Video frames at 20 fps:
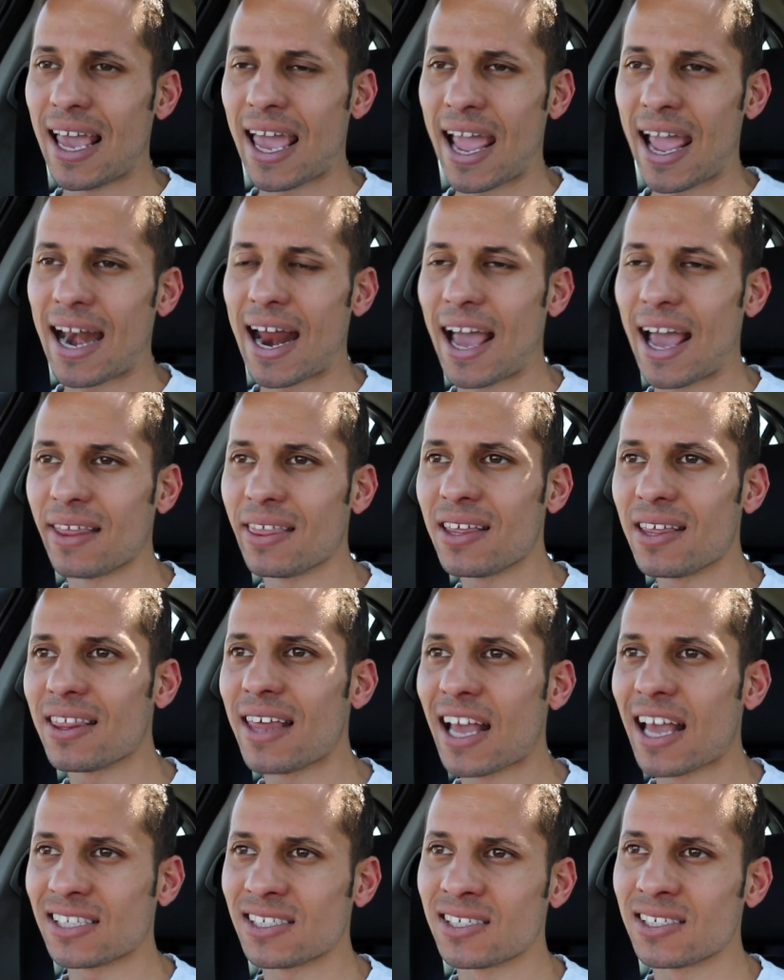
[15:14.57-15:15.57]
And I think
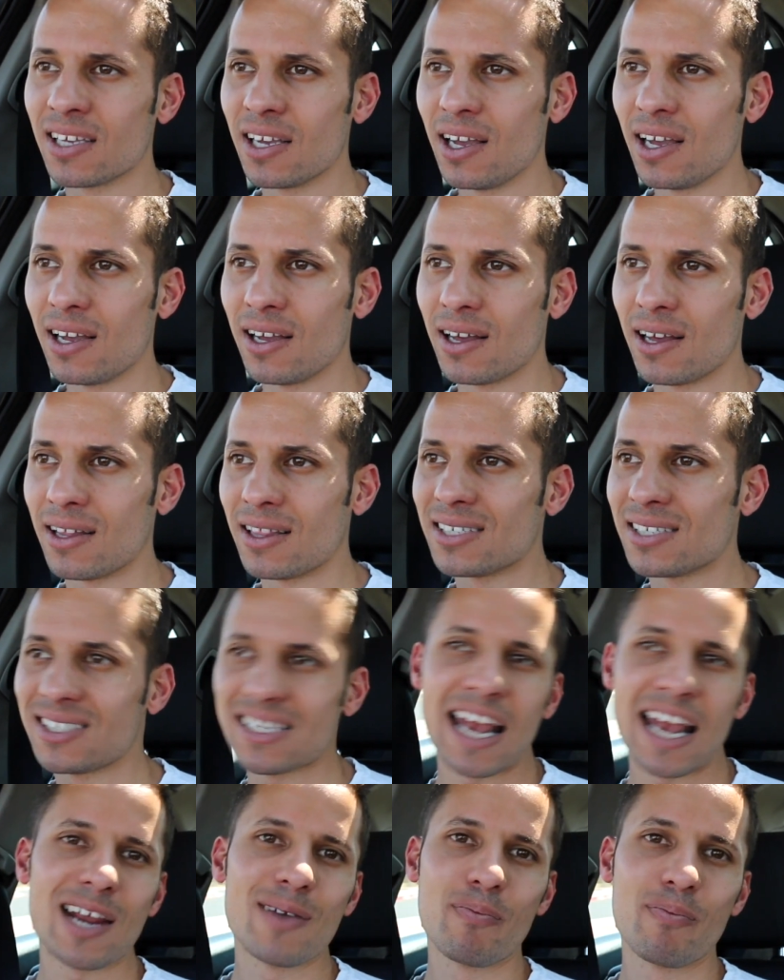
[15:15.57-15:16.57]
that's the
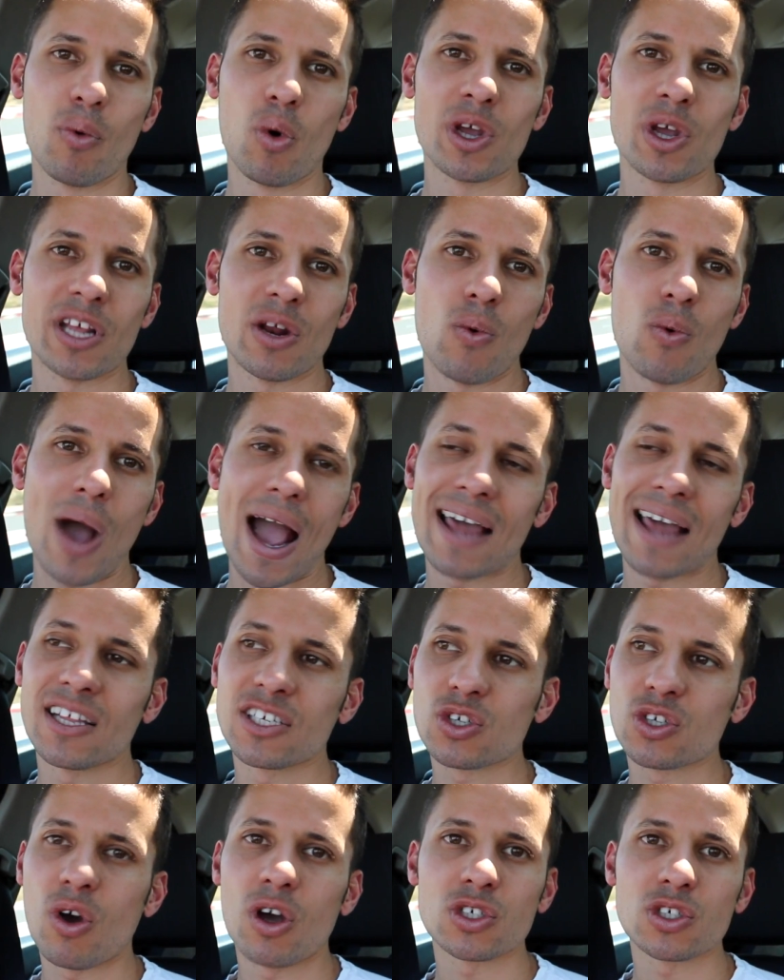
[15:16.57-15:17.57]
selling point and why
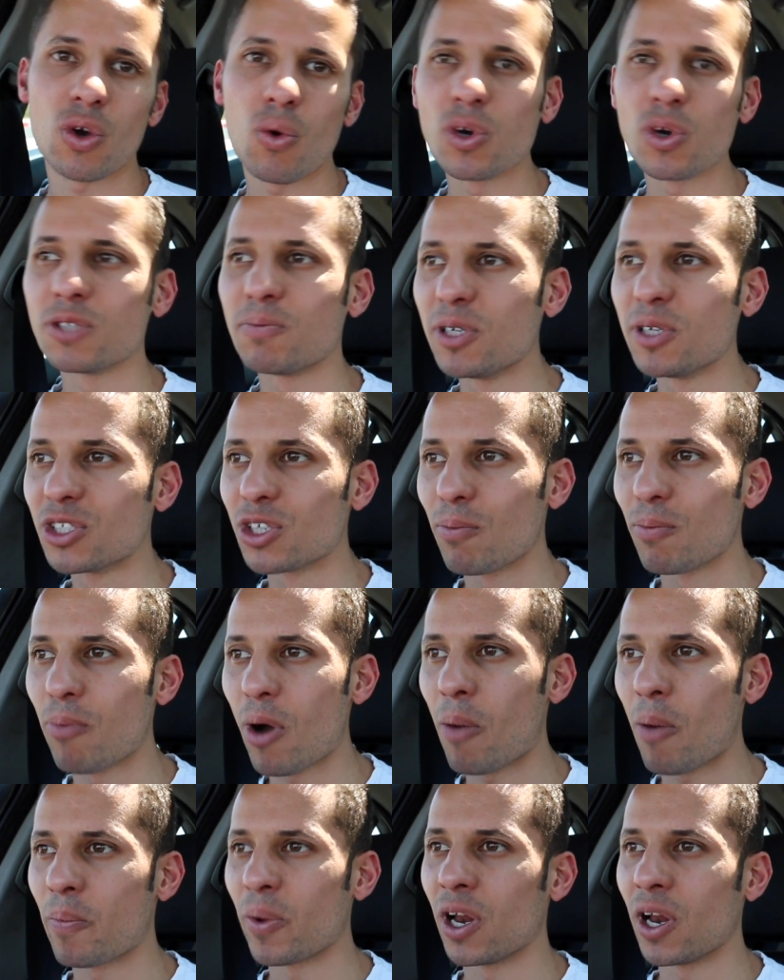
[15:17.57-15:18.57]
this car has always been so
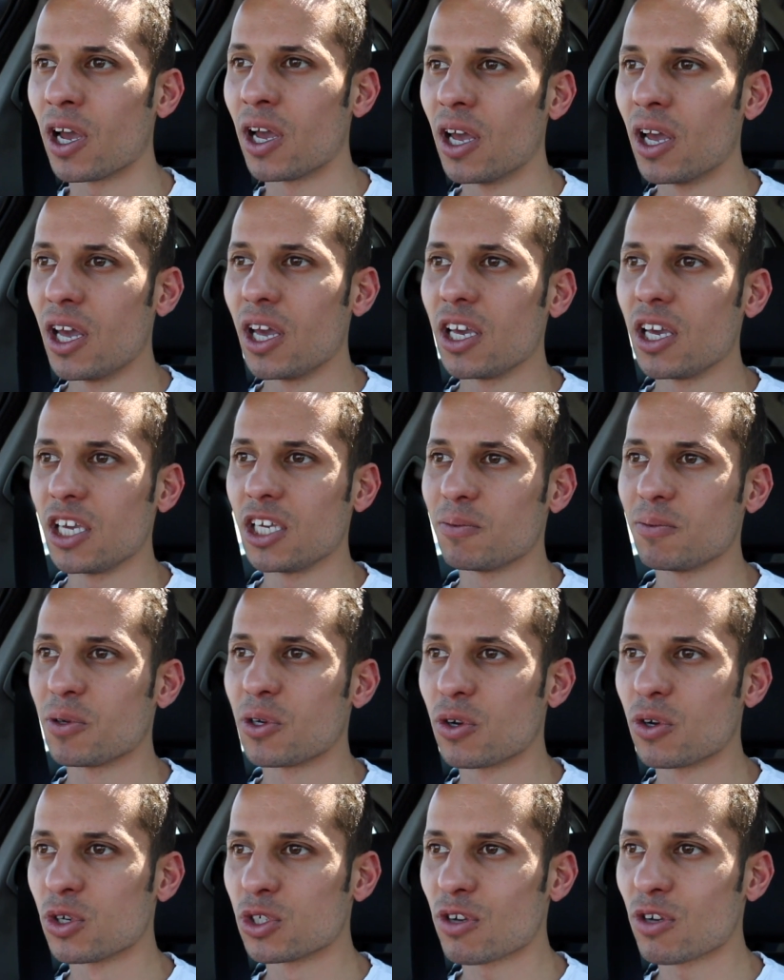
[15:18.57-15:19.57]
popular is
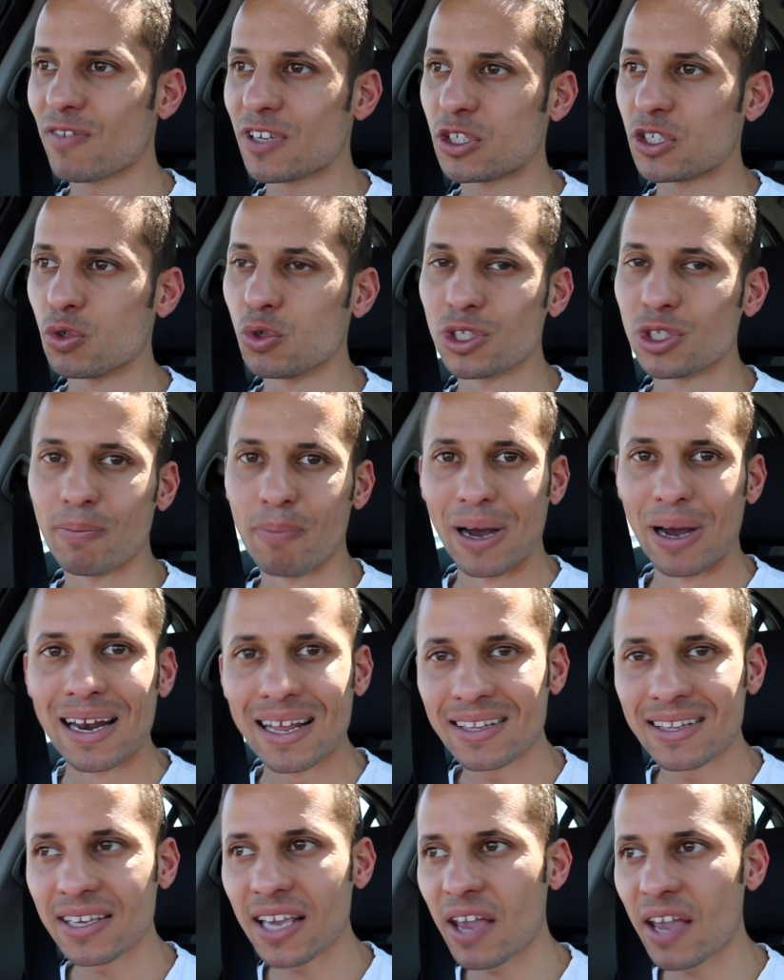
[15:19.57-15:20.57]
because of its
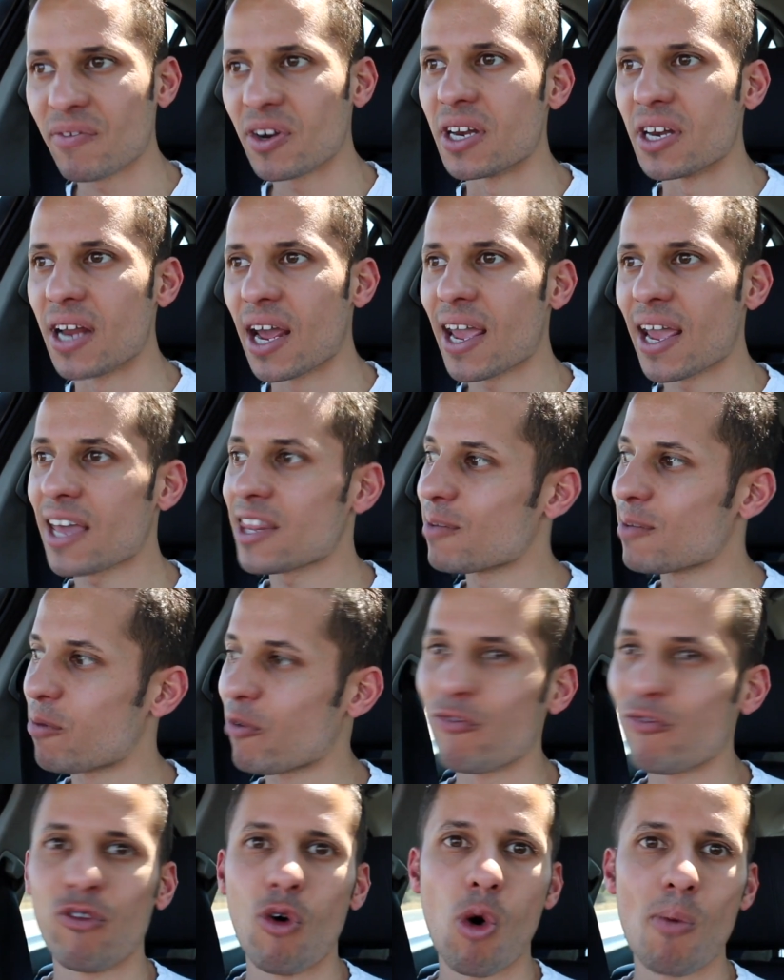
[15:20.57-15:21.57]
usability every day and the
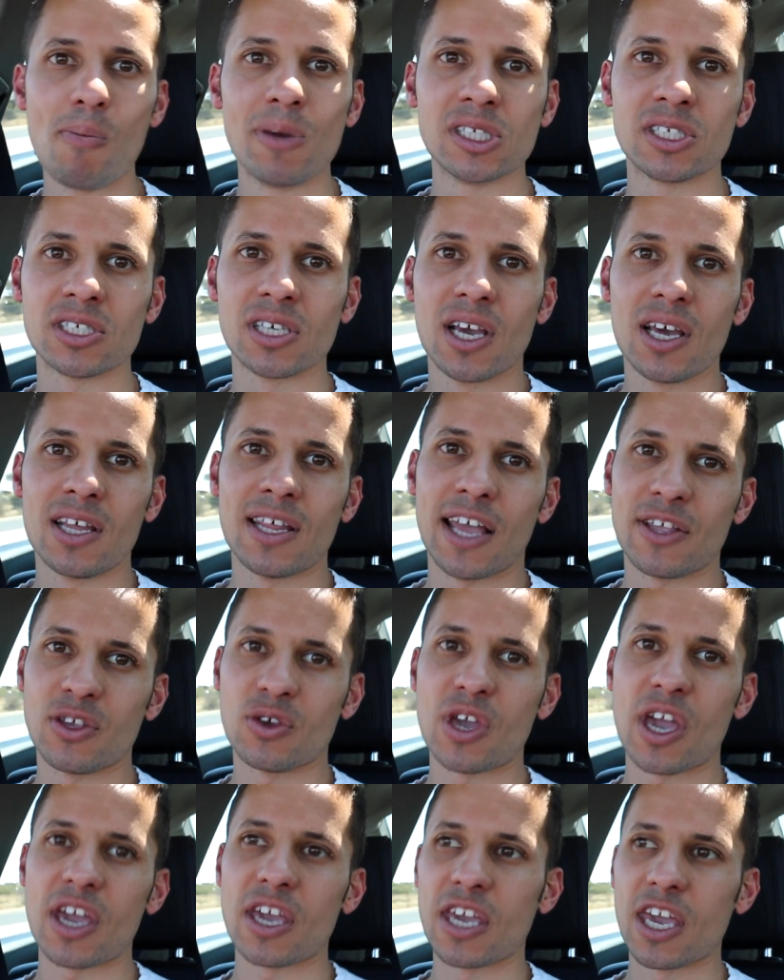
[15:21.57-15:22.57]
performance that
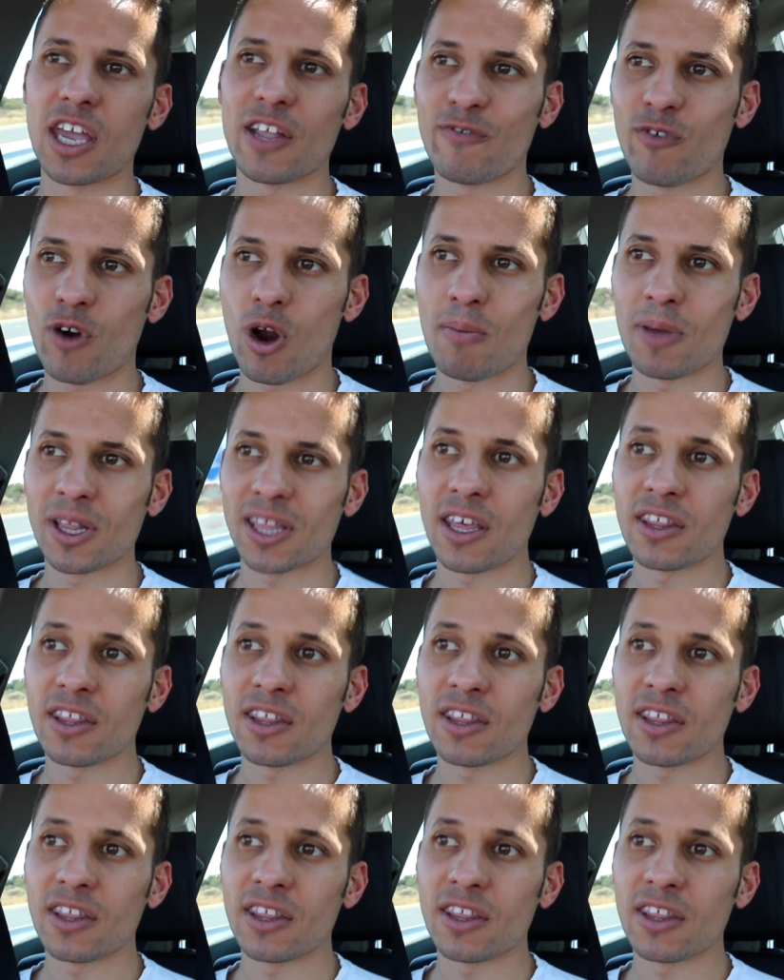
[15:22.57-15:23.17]
you can get from it.